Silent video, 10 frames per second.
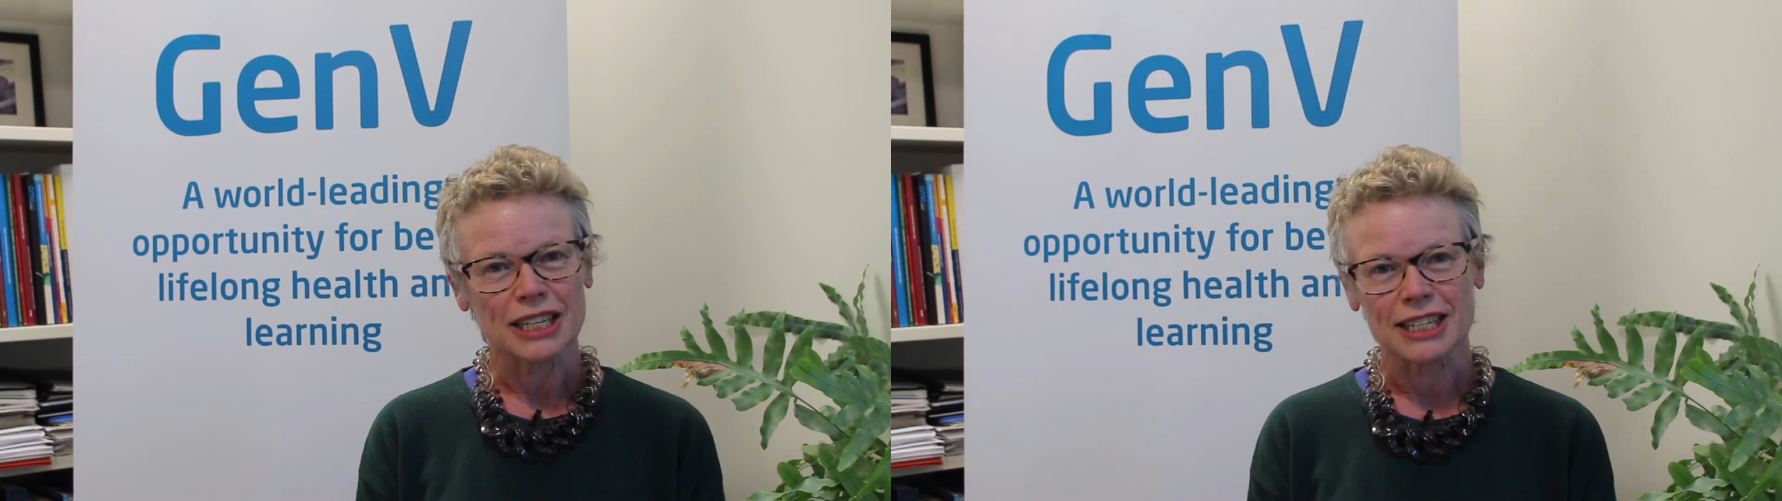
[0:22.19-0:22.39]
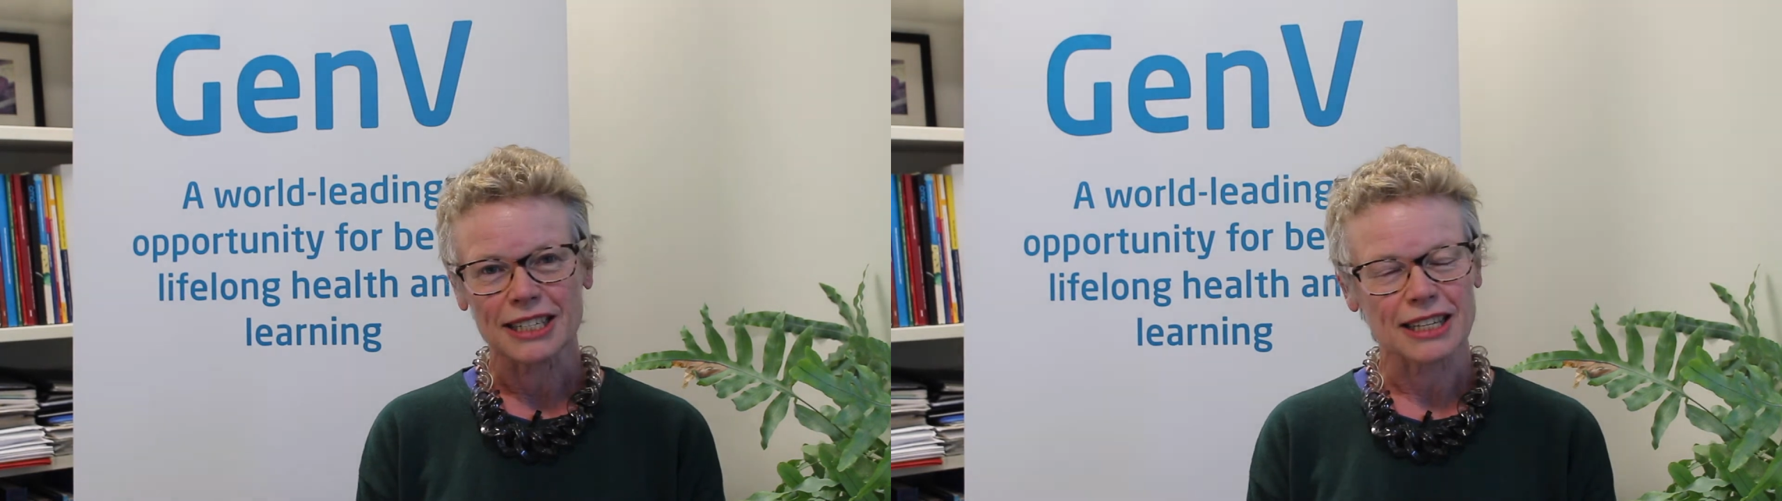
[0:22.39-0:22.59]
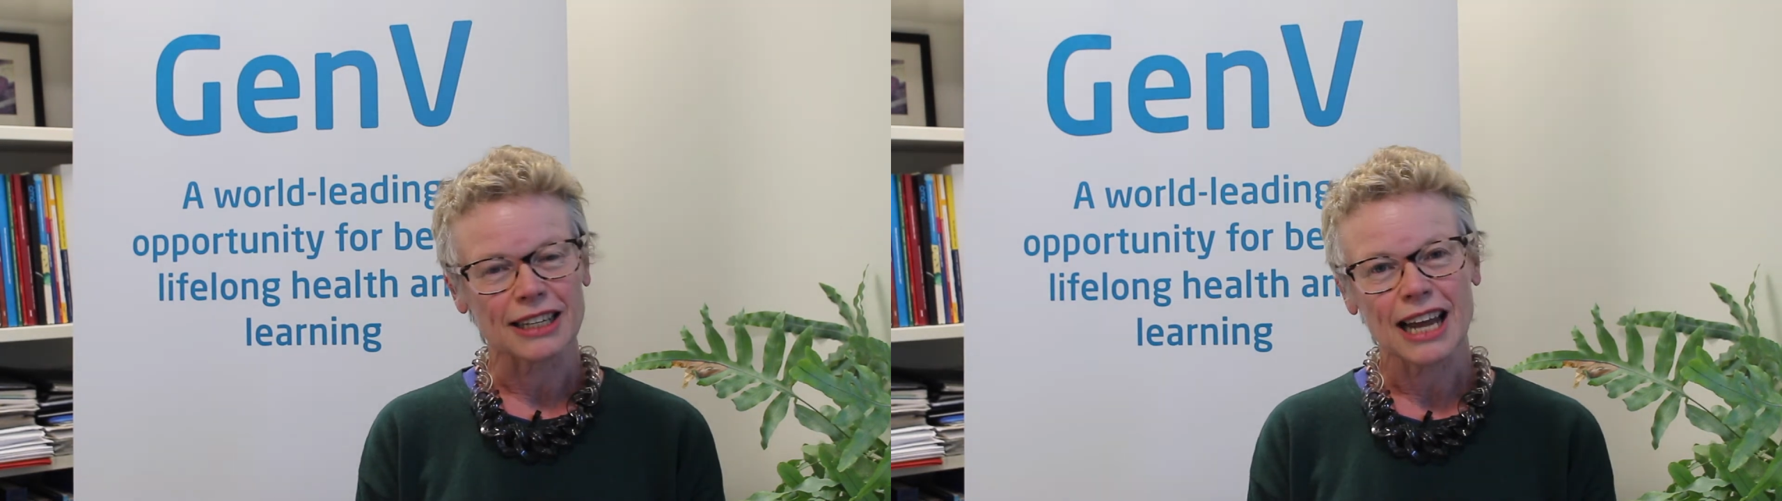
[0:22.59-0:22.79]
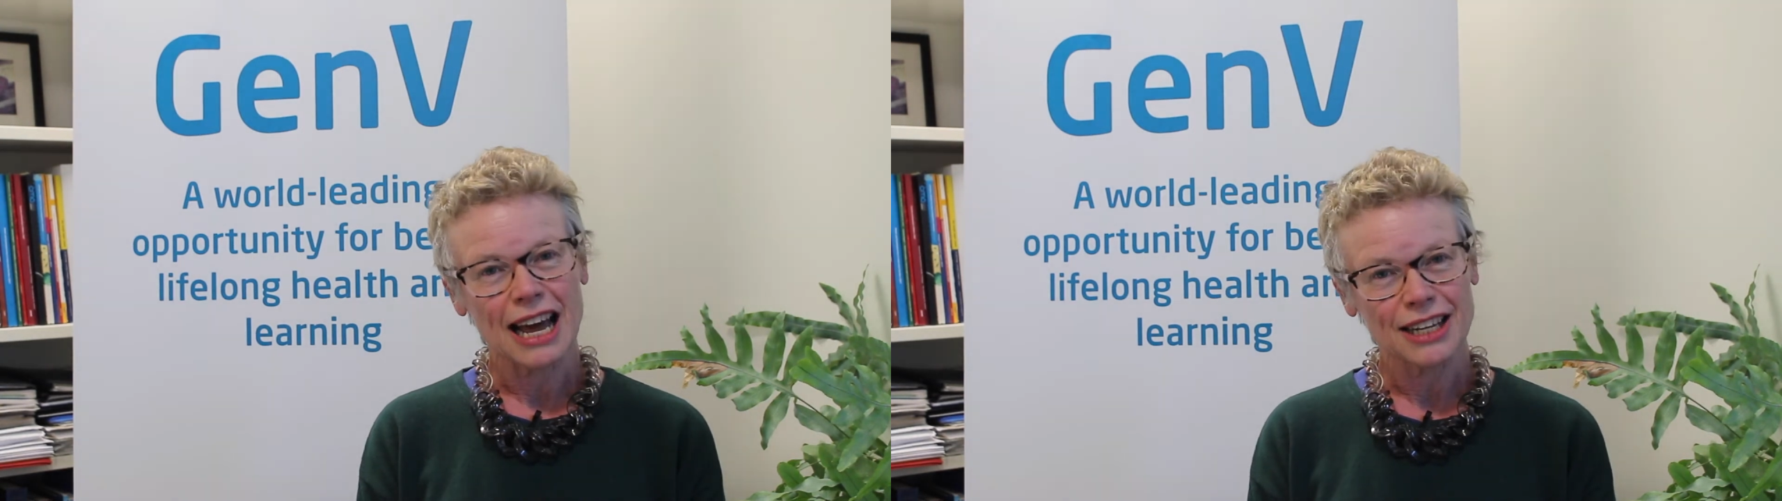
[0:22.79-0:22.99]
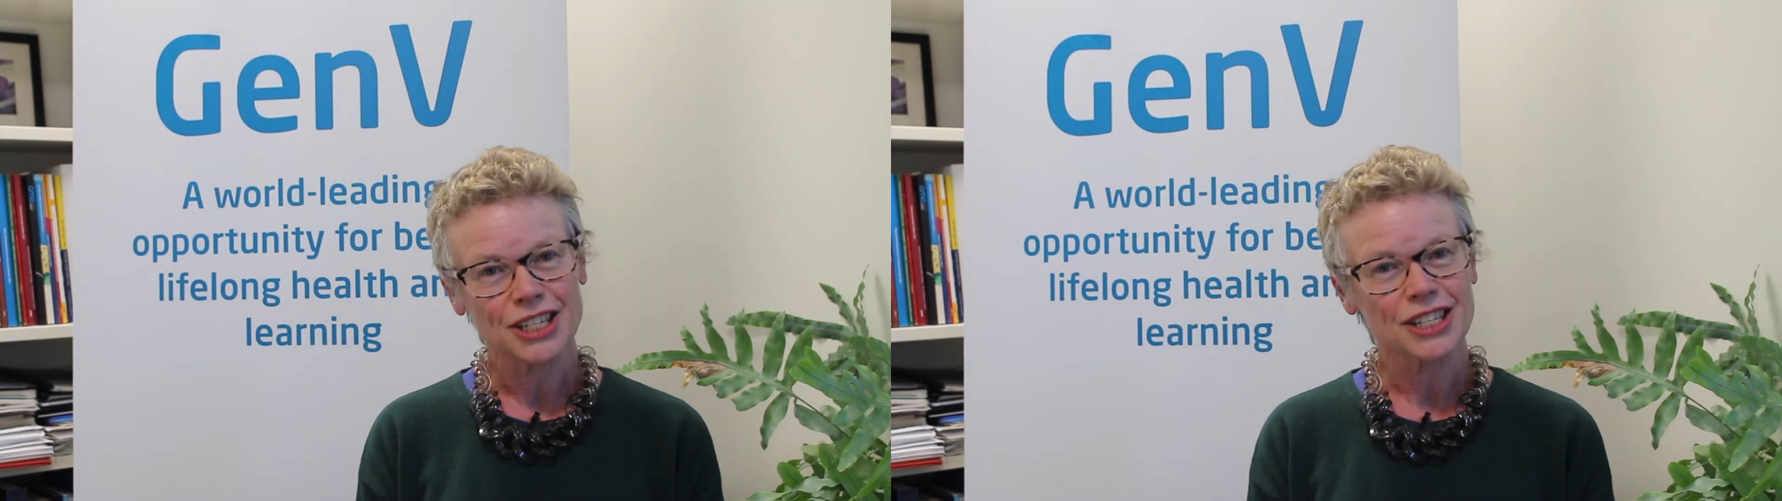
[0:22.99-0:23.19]
It's the
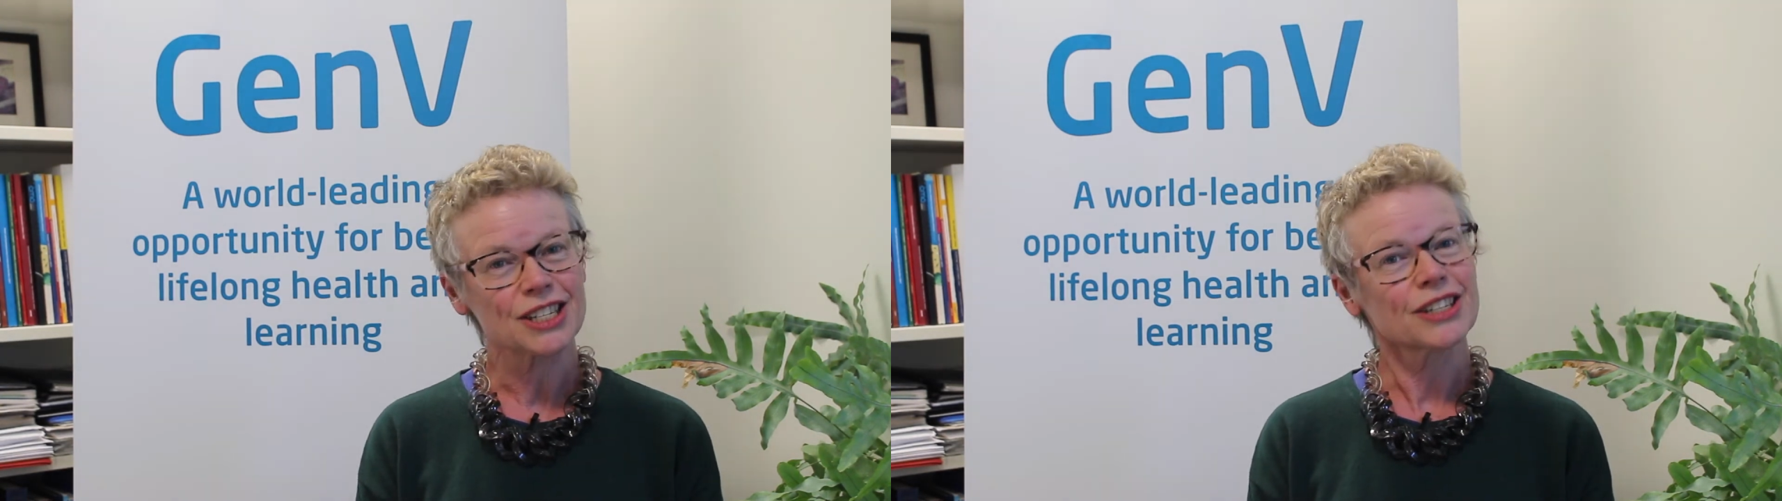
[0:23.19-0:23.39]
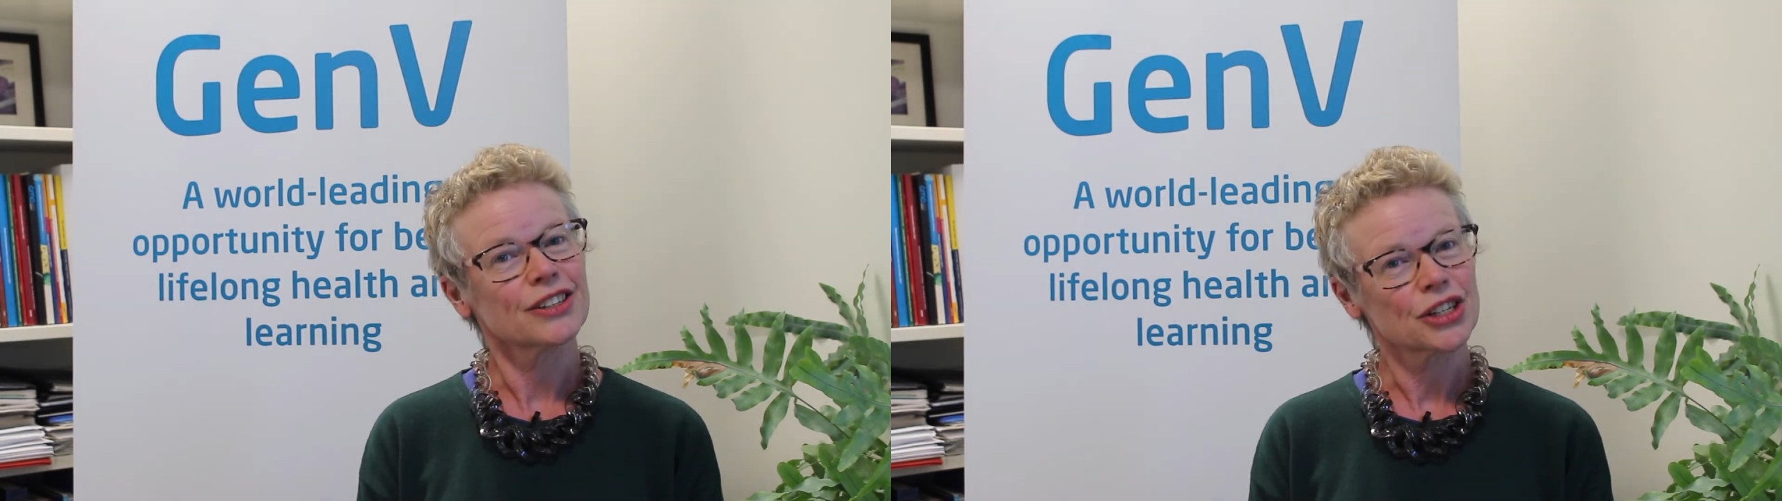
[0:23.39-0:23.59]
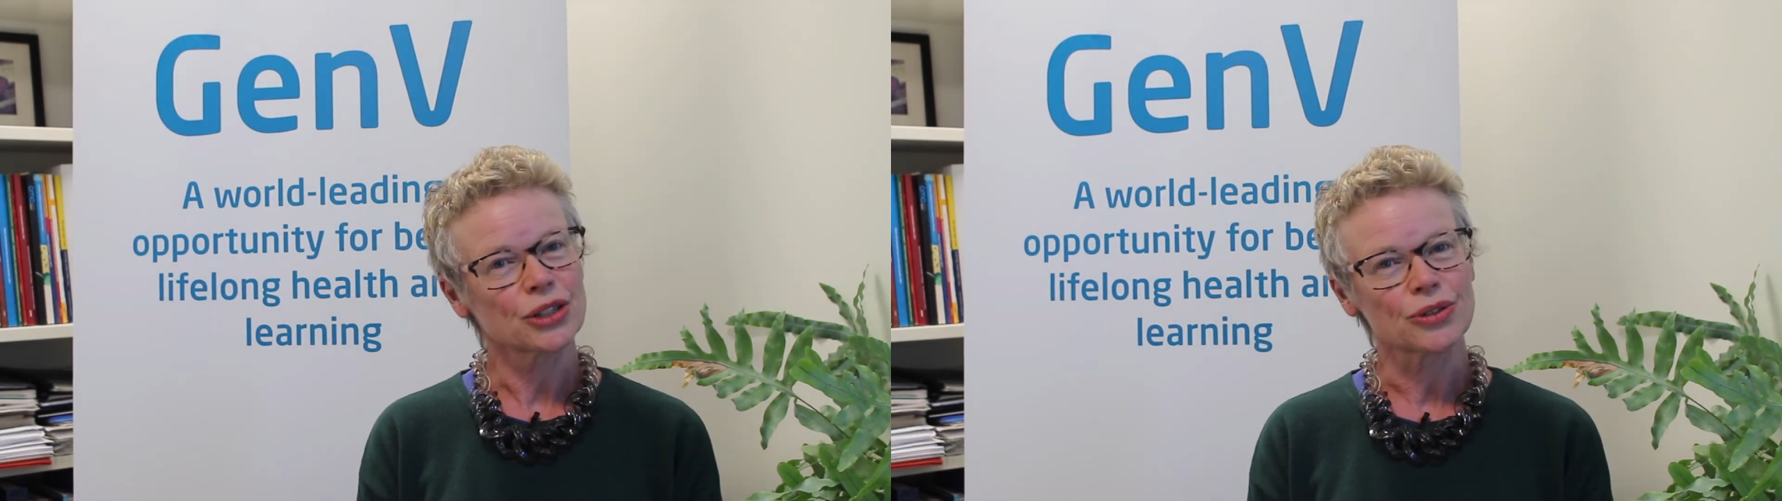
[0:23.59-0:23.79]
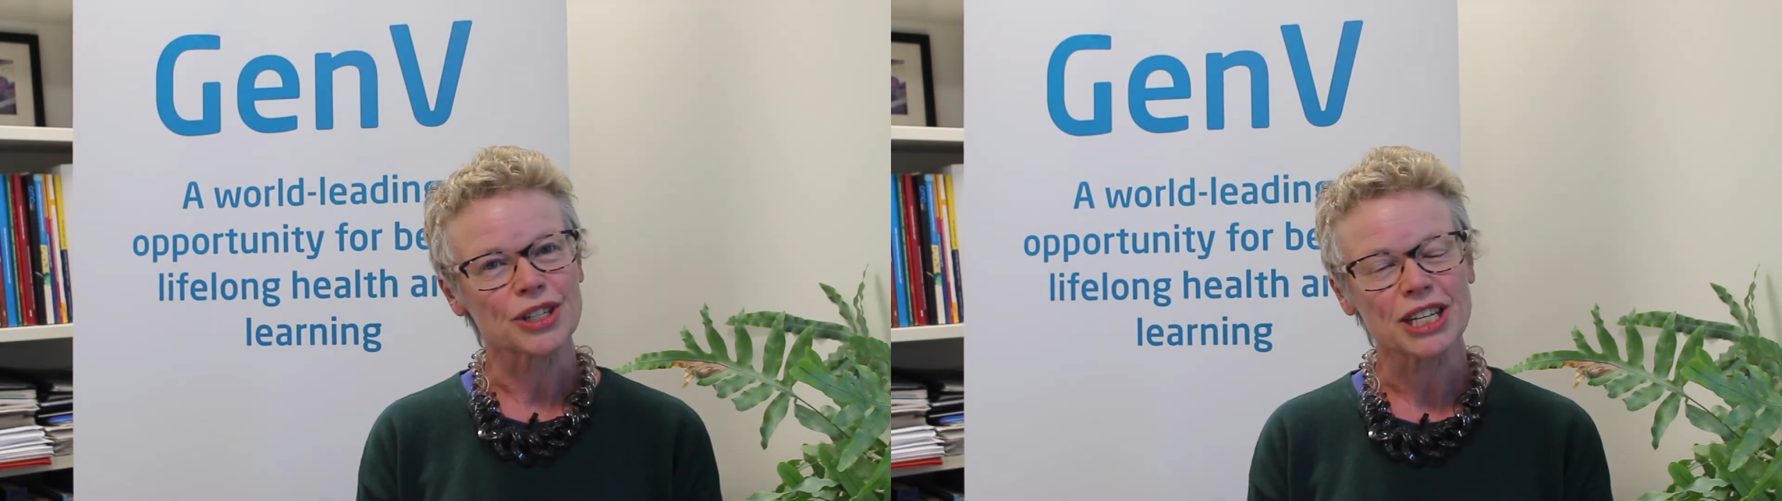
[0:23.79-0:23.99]
largest children's